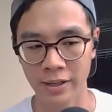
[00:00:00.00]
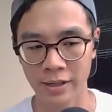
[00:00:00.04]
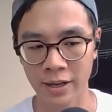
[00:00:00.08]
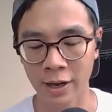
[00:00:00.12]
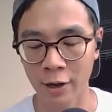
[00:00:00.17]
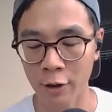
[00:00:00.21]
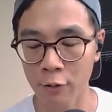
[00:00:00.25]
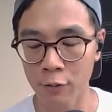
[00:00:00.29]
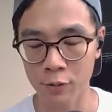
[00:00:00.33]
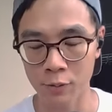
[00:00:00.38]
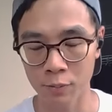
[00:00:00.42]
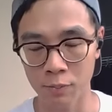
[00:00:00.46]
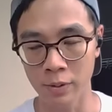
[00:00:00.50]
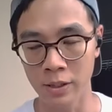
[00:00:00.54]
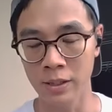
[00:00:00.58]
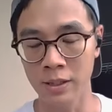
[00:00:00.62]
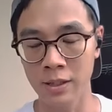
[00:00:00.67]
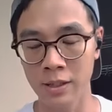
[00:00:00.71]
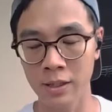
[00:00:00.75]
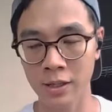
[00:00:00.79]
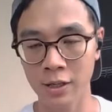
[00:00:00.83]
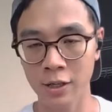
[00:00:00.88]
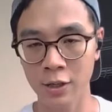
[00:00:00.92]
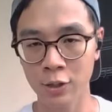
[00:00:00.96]
it helps
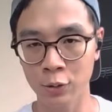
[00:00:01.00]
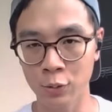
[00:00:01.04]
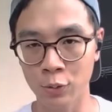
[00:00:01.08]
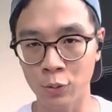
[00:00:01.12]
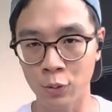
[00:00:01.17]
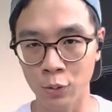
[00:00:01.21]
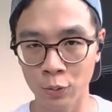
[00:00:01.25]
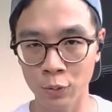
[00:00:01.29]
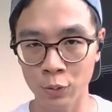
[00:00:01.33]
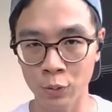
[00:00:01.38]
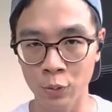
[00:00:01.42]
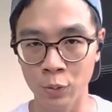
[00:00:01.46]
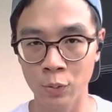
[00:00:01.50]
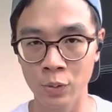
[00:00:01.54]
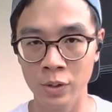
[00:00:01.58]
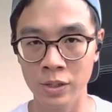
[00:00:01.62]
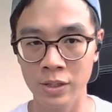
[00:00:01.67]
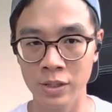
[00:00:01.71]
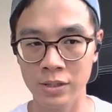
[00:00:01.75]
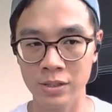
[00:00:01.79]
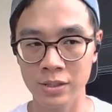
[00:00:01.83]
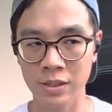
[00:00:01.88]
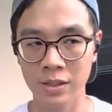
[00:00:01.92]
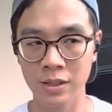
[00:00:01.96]
me to go
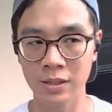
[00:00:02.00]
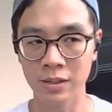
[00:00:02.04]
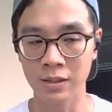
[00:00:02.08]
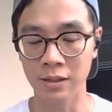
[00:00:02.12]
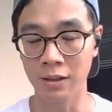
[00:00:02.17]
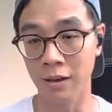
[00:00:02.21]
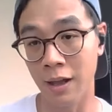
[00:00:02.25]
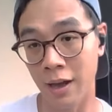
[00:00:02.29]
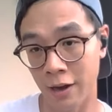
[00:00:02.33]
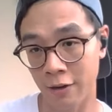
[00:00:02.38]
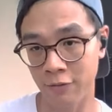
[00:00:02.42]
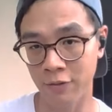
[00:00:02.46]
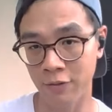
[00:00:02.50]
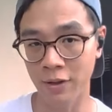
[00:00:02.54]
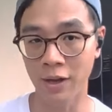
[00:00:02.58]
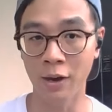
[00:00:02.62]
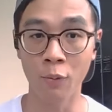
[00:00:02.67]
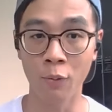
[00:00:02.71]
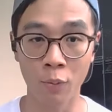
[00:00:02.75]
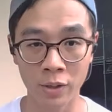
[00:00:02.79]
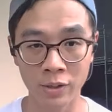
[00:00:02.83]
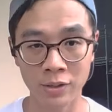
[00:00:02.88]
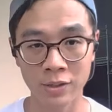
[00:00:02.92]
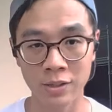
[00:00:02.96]
towards the life that
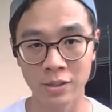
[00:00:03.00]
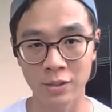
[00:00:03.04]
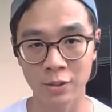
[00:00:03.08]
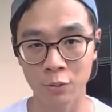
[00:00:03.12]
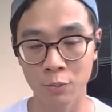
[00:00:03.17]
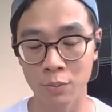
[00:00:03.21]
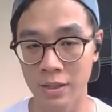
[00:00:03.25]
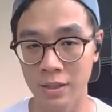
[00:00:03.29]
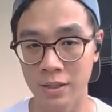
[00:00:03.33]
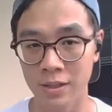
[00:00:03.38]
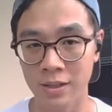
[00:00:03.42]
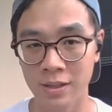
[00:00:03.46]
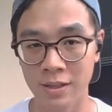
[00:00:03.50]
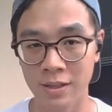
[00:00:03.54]
I want it to be.